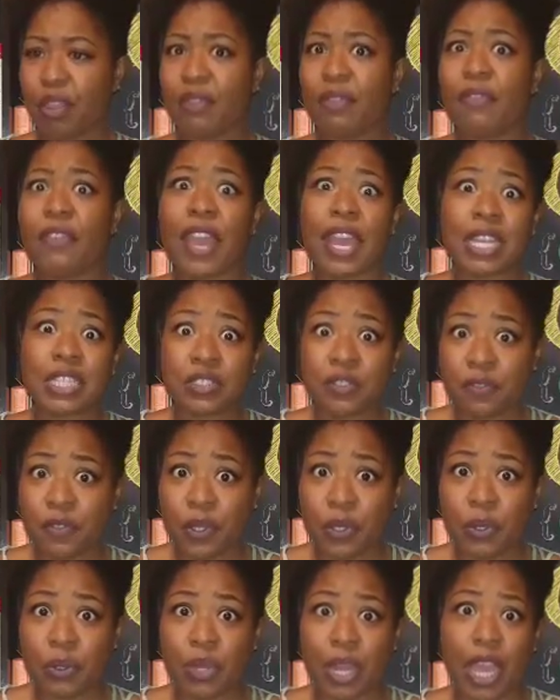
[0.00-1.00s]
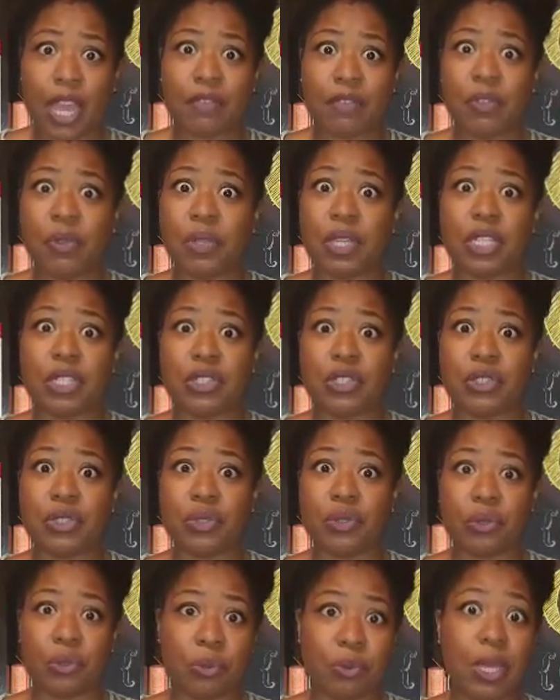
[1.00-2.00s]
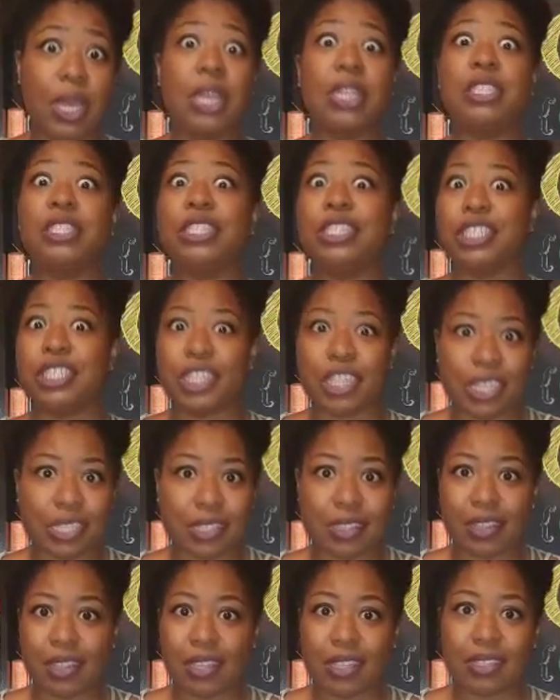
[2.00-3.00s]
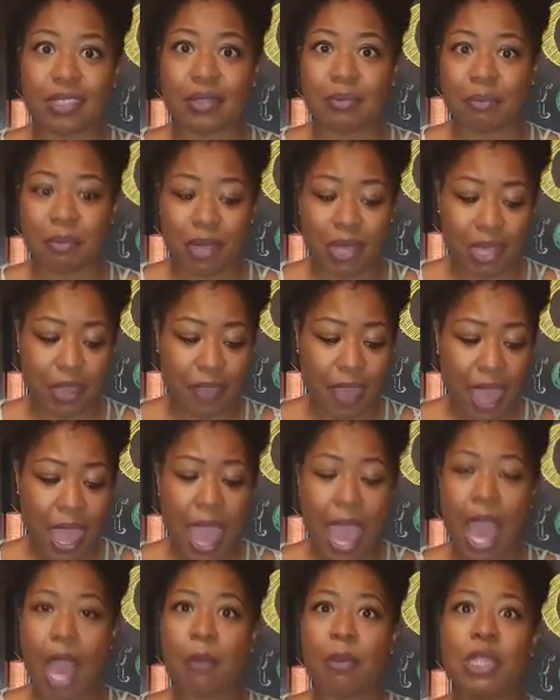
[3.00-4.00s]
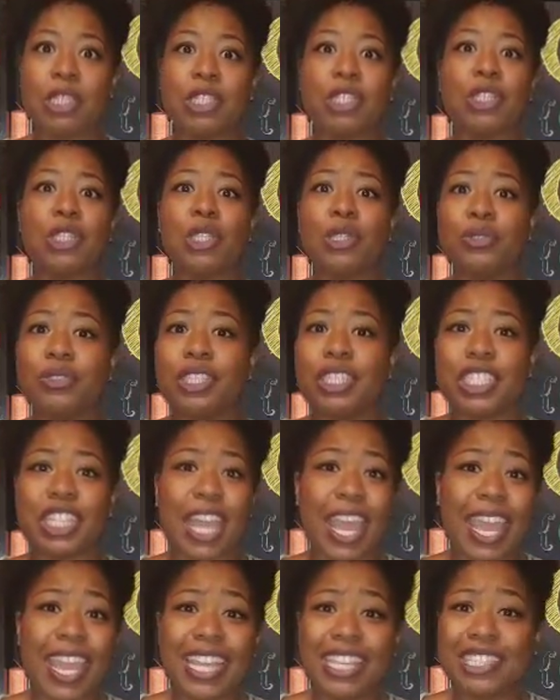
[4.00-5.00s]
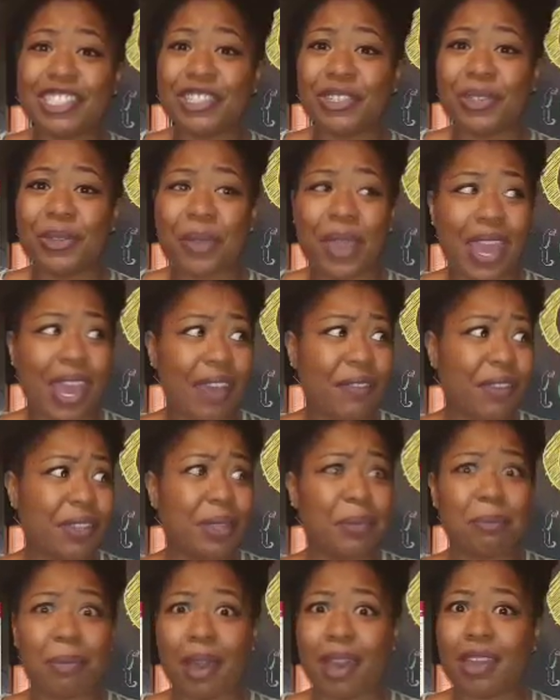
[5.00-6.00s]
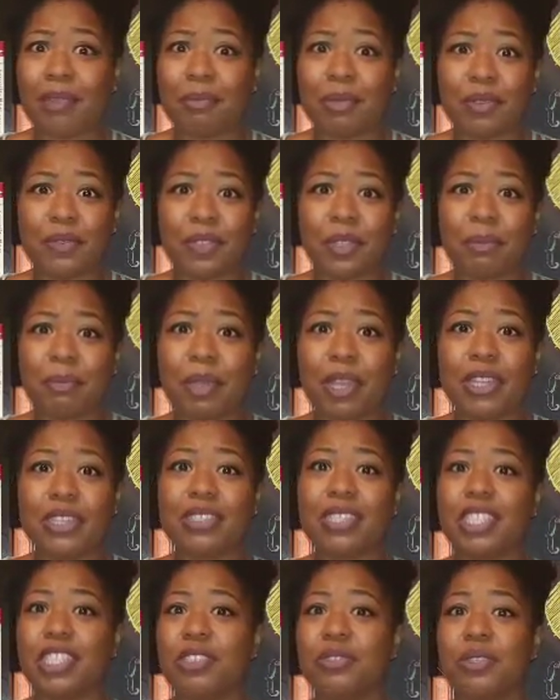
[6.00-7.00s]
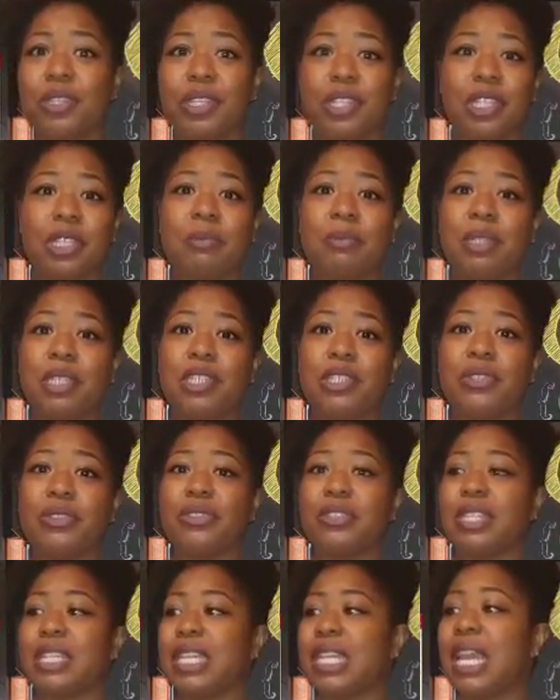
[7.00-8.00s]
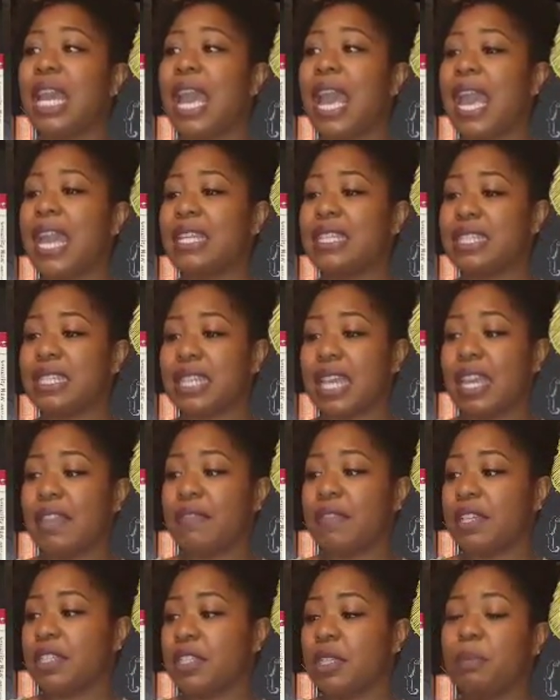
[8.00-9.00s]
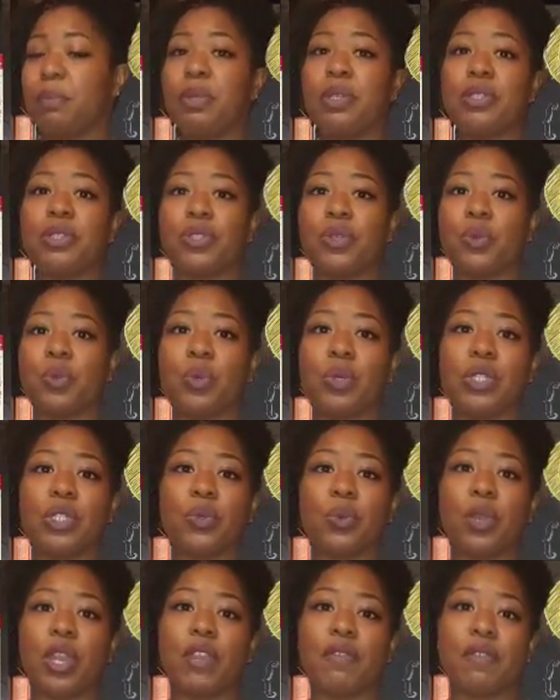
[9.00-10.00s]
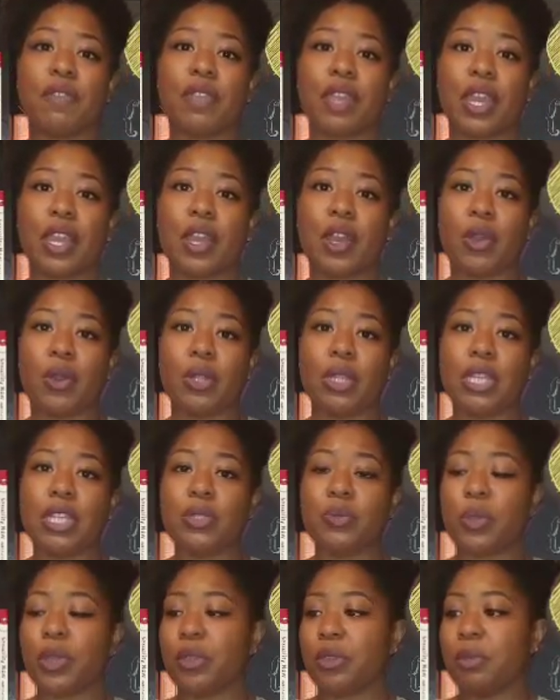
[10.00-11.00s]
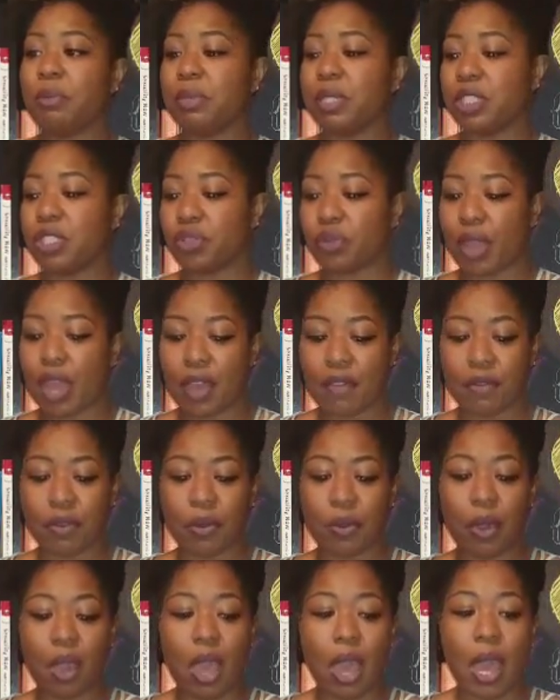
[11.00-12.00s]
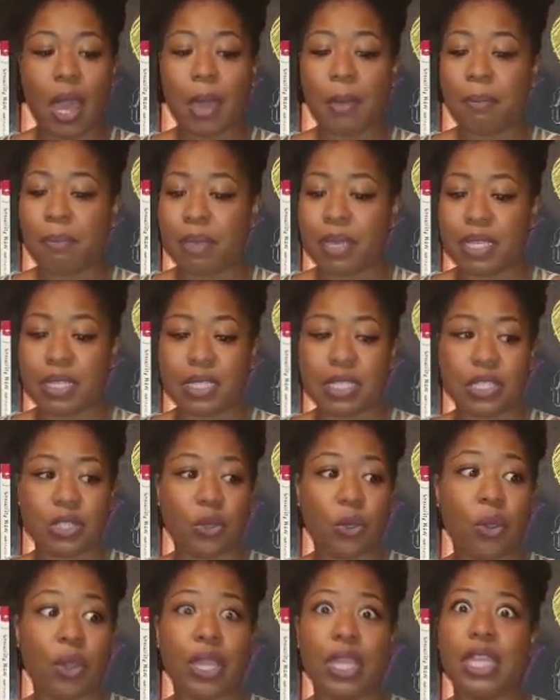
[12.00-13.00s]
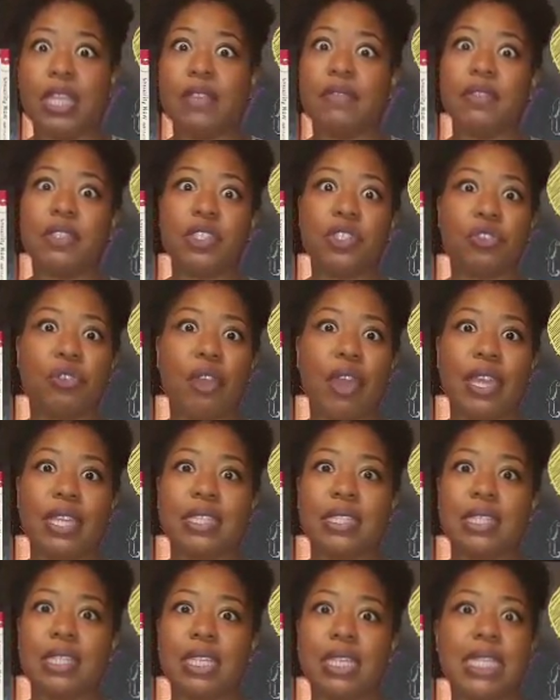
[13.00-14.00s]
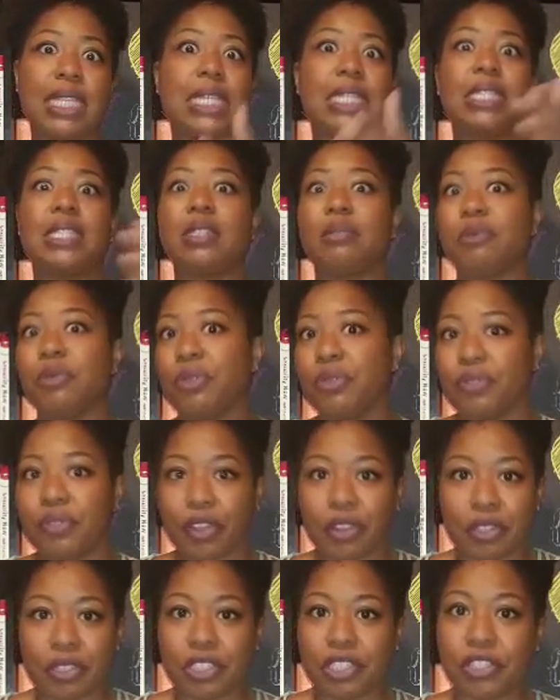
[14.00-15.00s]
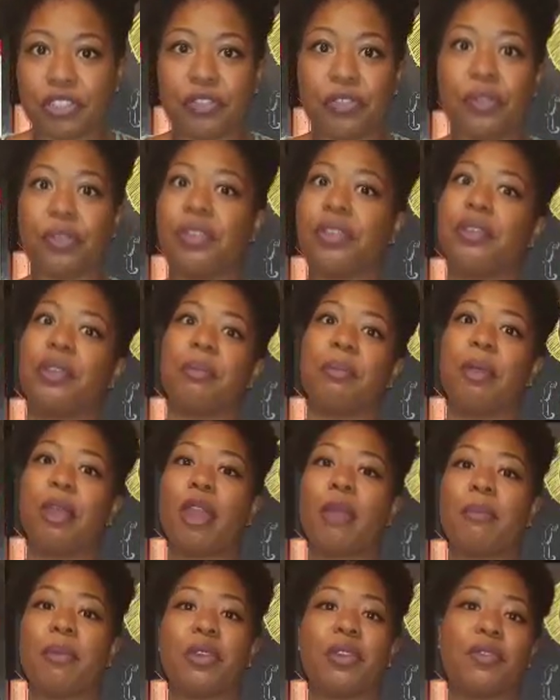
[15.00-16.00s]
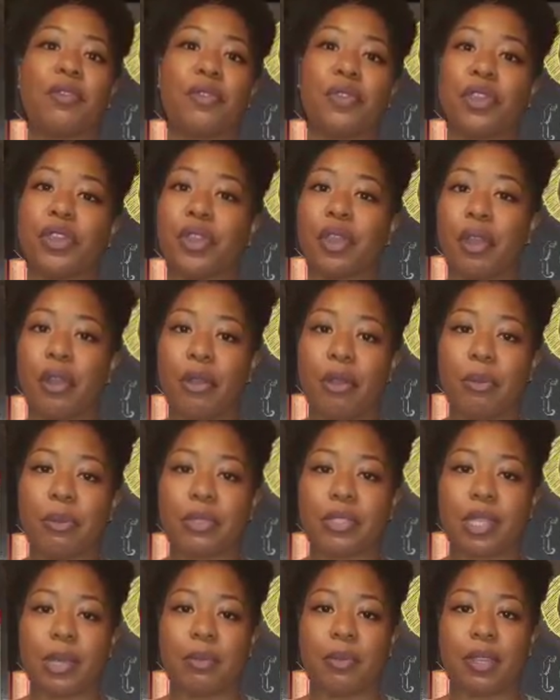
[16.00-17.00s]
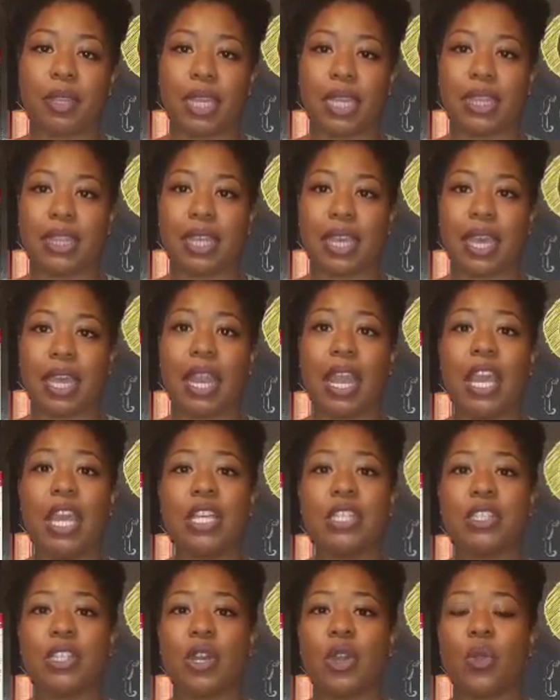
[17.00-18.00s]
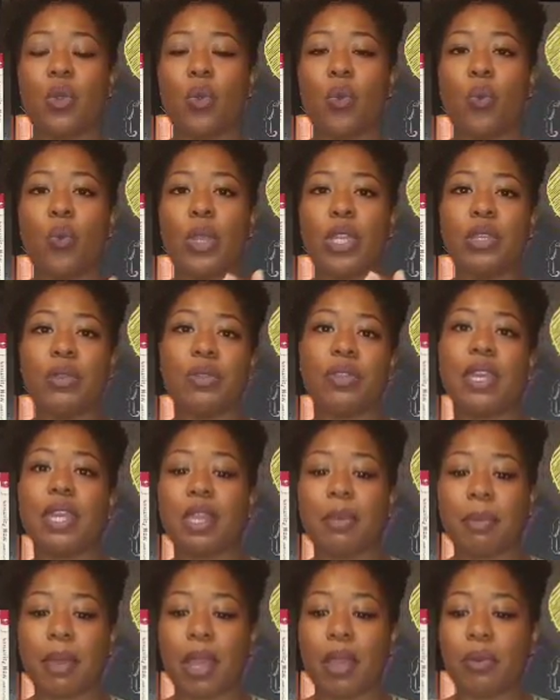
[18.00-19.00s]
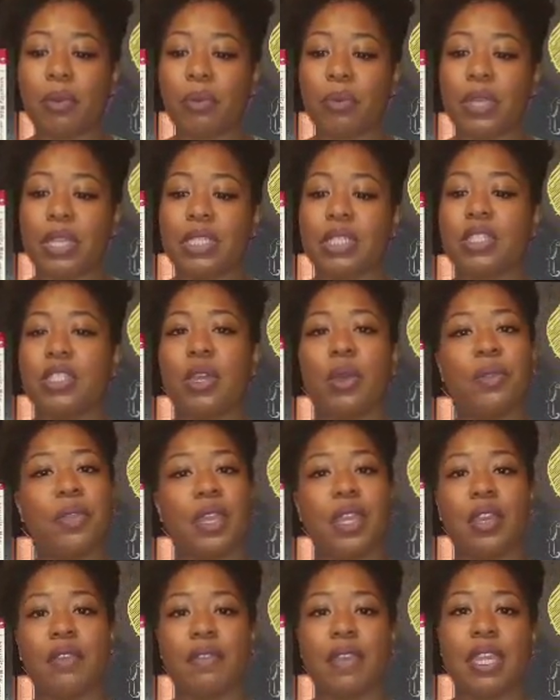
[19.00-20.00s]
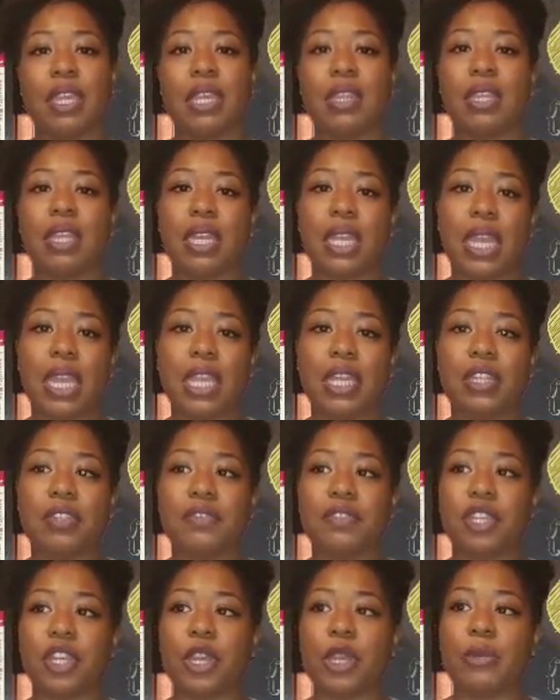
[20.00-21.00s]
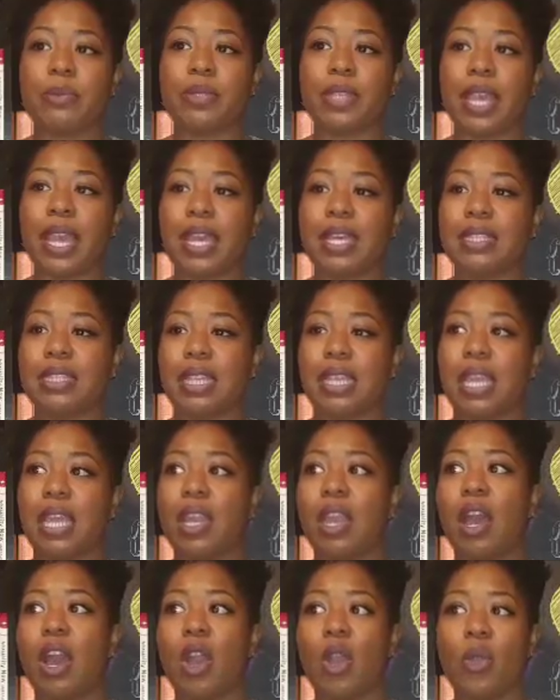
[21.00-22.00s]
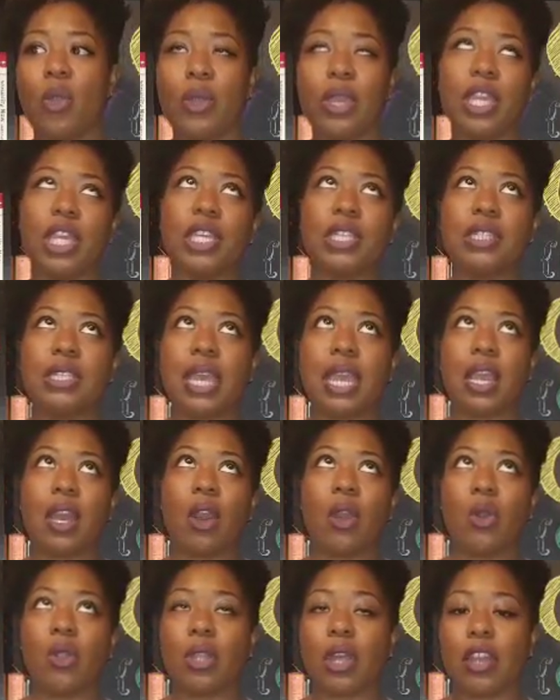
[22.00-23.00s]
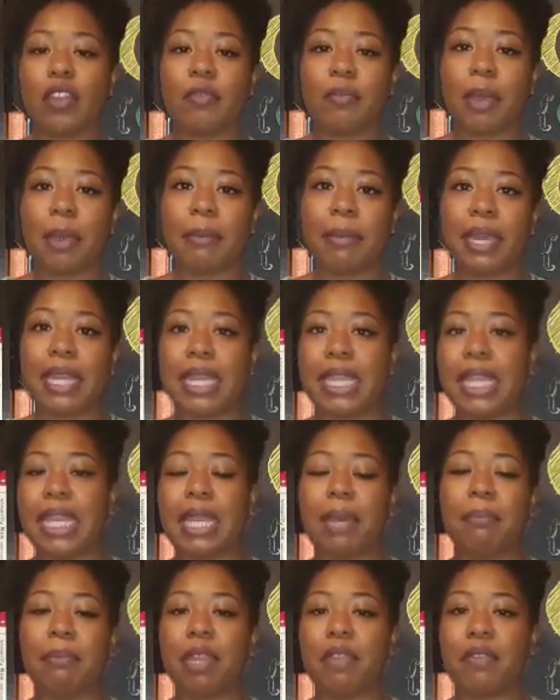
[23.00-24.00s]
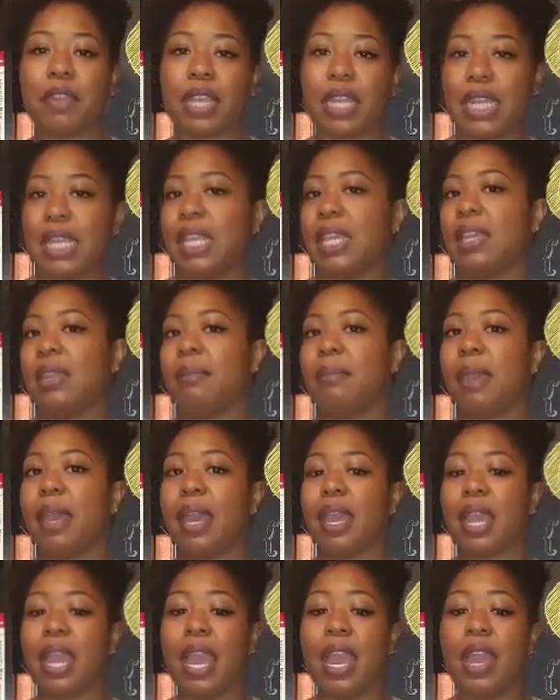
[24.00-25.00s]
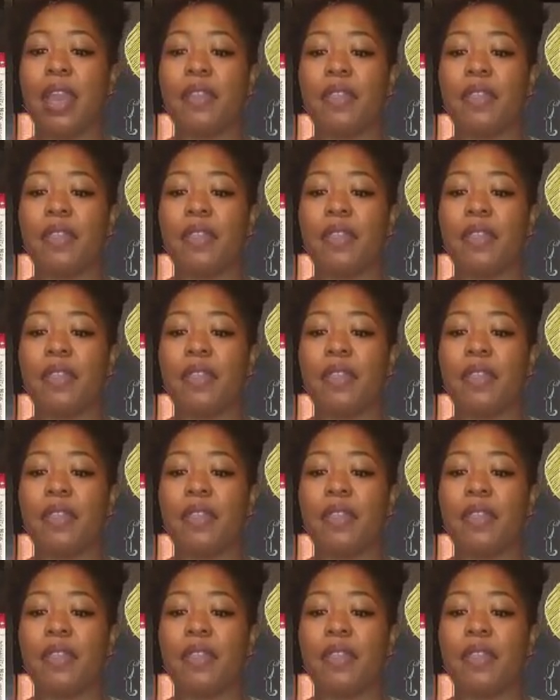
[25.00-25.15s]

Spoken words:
fast food have you consumed just this month? How much loose change do you have at the bottom of your purse that you could be using and saving to put towards whatever that goal is, whether it be travel, a business, or even trying to get some new furniture for your apartment or for your home or something like that. So when you think about risk, don't think of it in the negative terms as in, oh, it could take a whole lot of my money and I'm never going to get it back.